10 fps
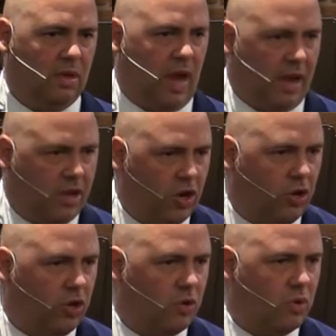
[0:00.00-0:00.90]
I hear
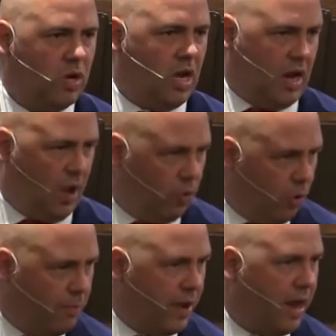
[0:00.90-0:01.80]
you, and I will
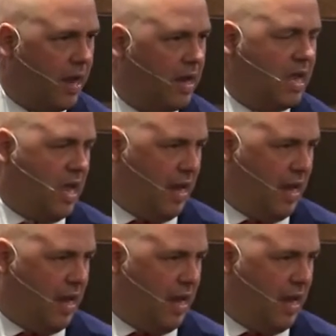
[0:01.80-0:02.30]
obey,